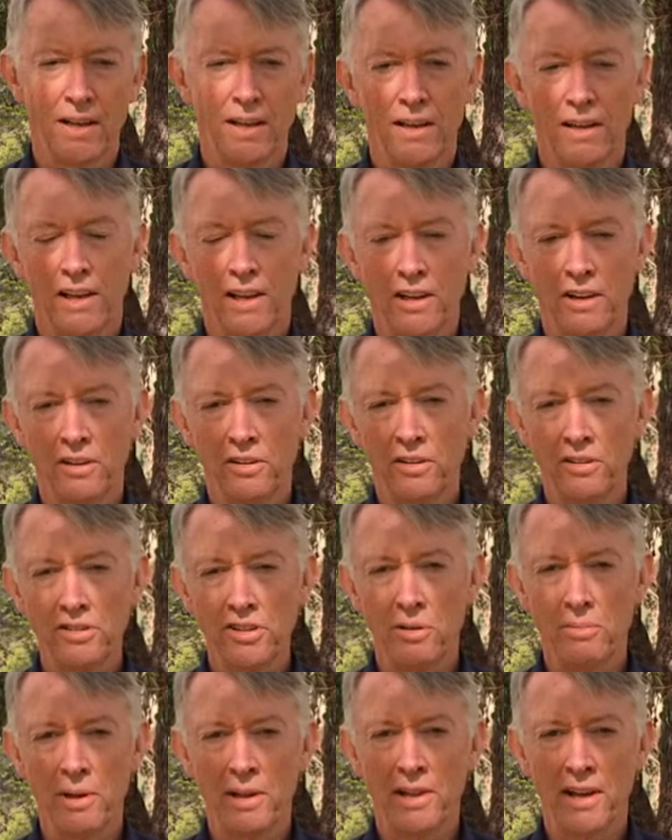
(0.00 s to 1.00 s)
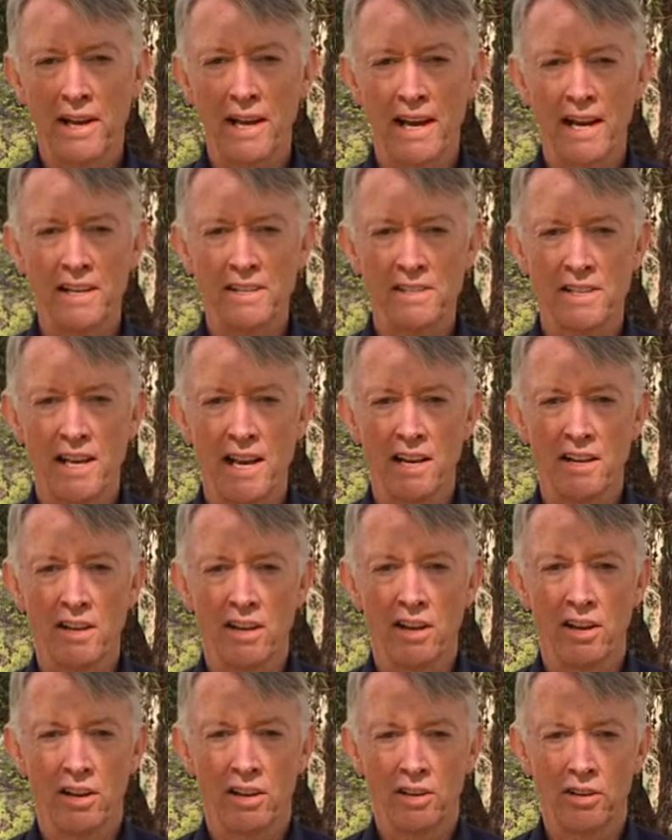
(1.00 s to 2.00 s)
It can also be the case that
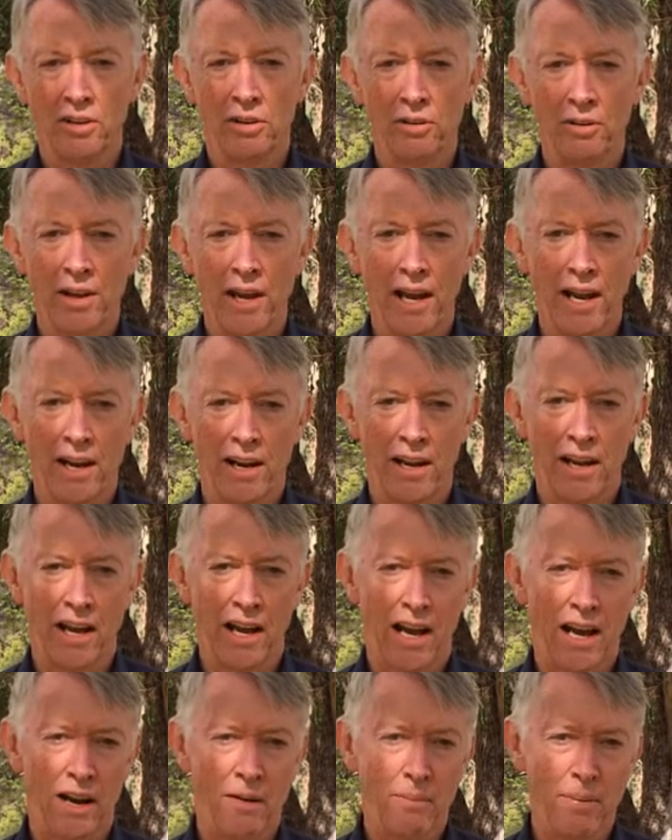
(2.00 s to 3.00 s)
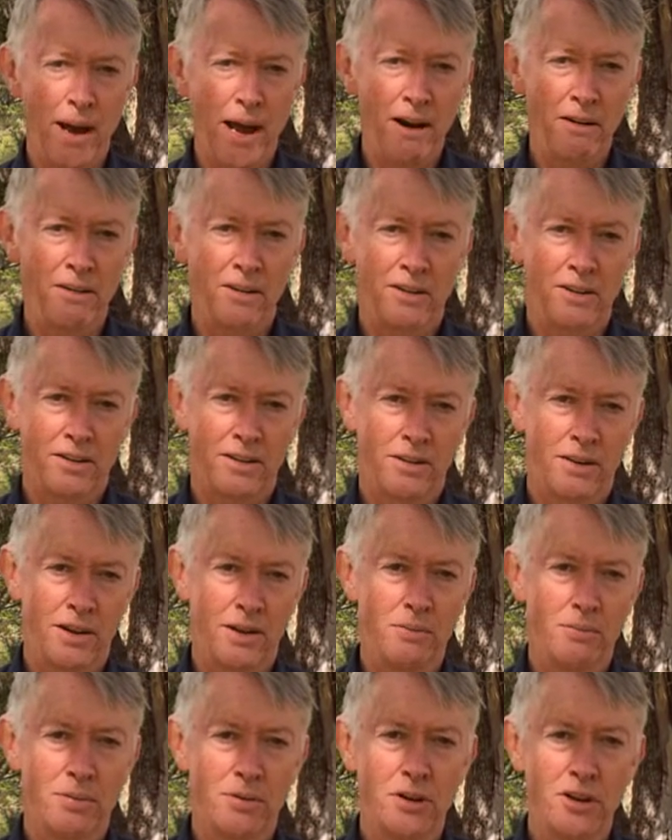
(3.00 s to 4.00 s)
you get an apparent
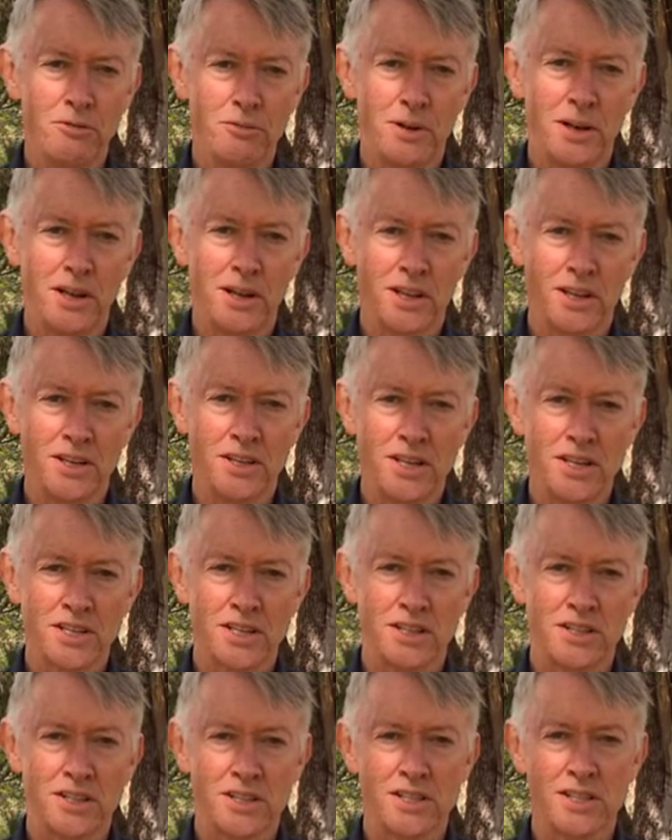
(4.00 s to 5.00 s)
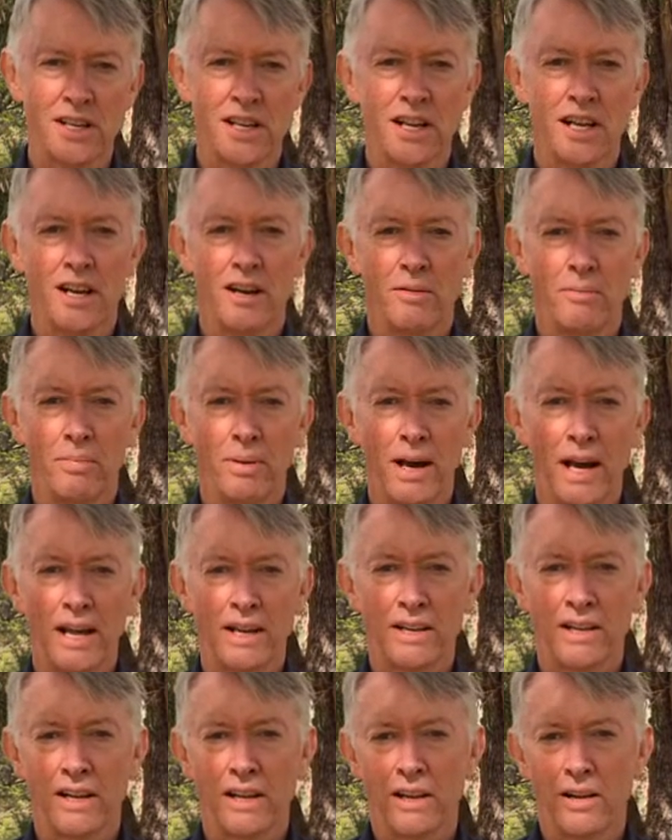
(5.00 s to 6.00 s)
improvement in conditions,
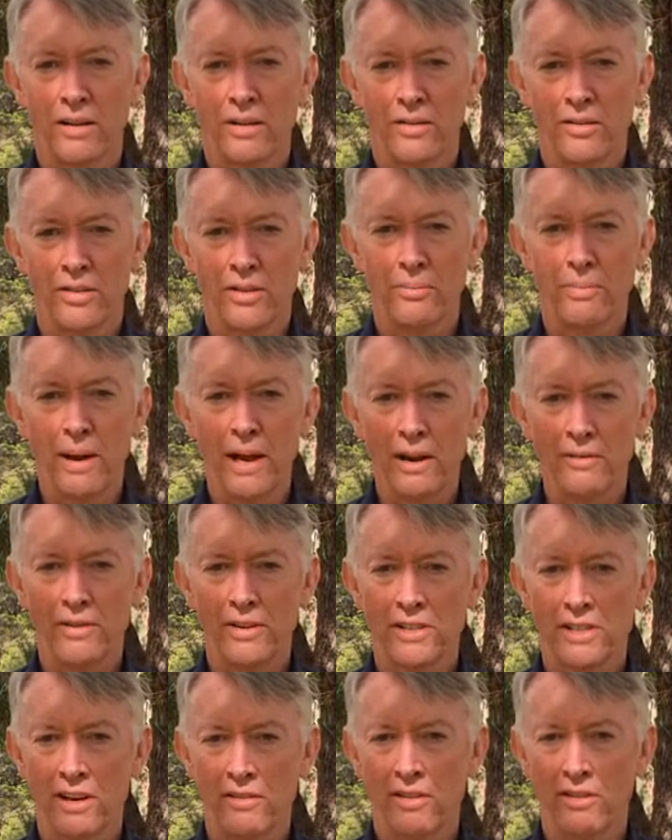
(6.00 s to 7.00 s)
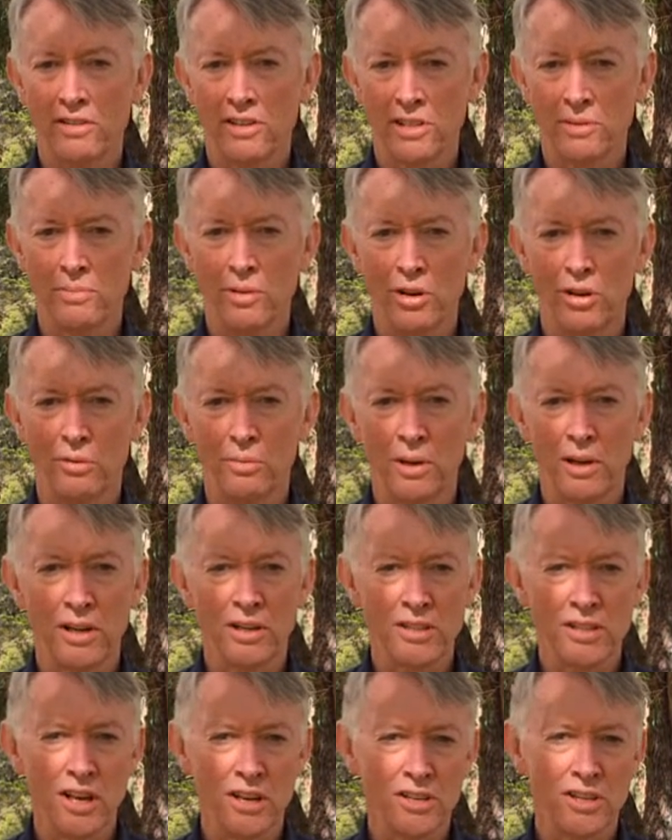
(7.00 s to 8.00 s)
but the benefits are very small
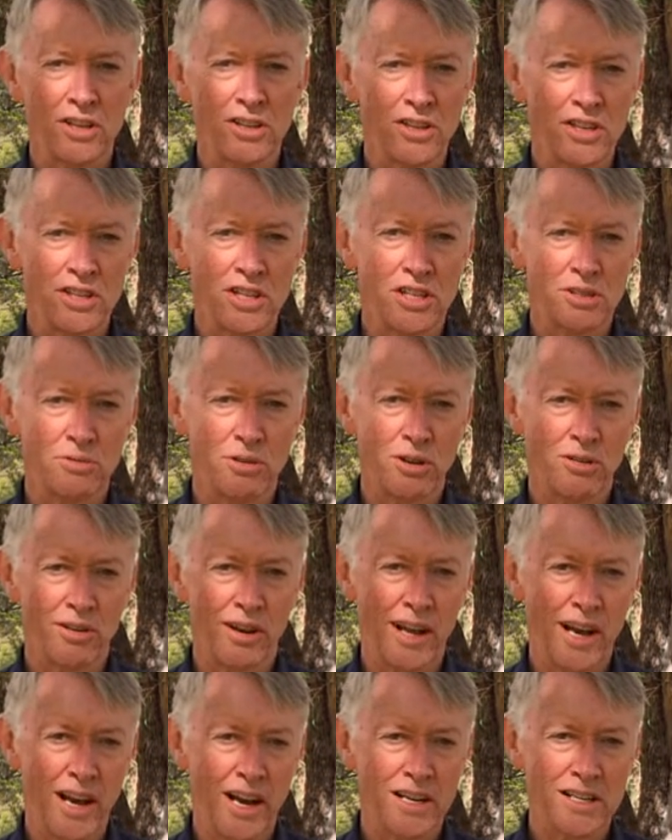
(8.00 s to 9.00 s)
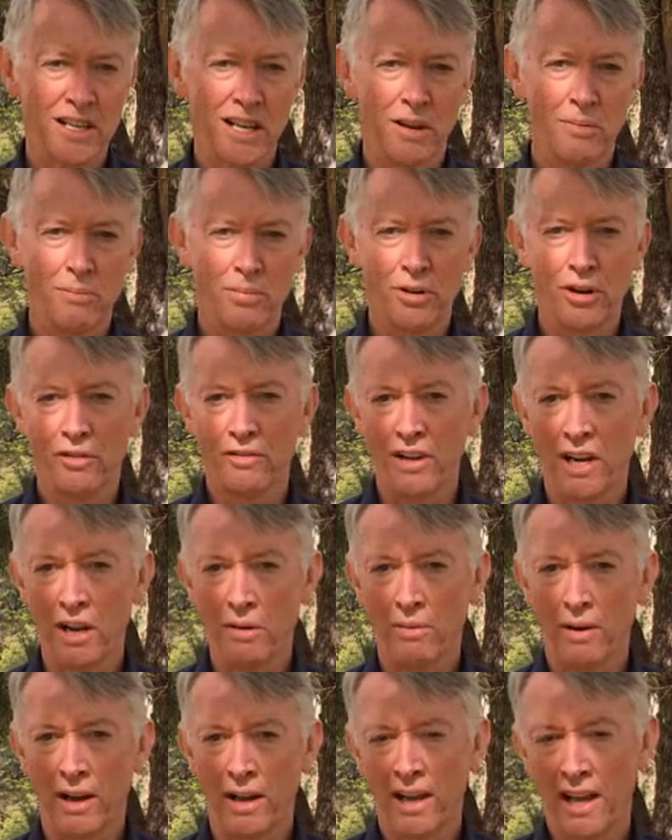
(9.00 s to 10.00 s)
because those conditions would have largely improved
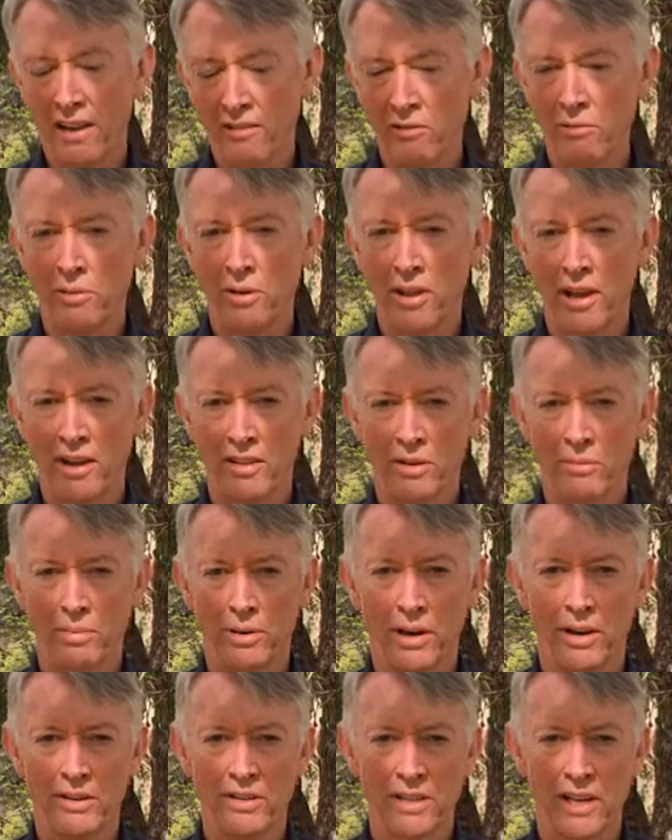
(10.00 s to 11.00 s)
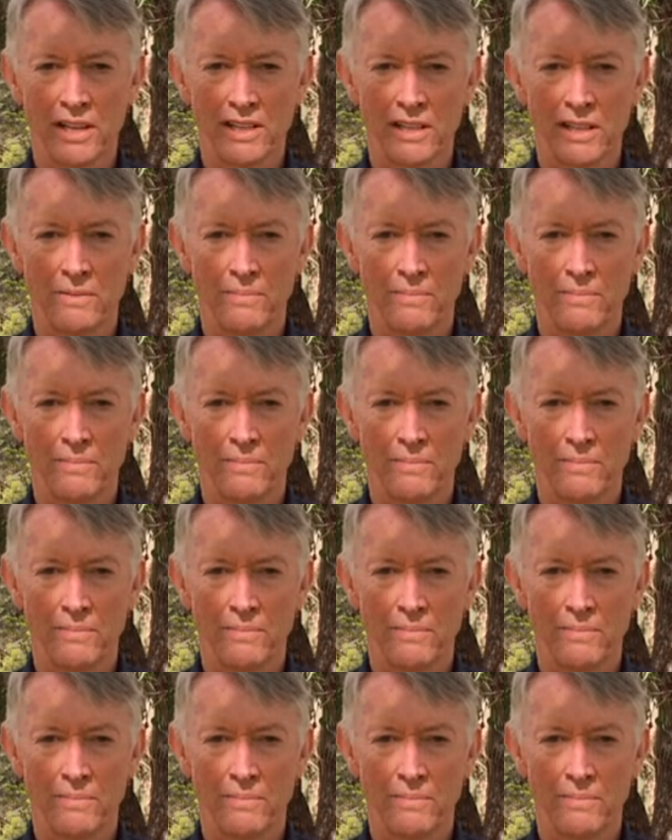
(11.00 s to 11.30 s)
anyway, even without the project.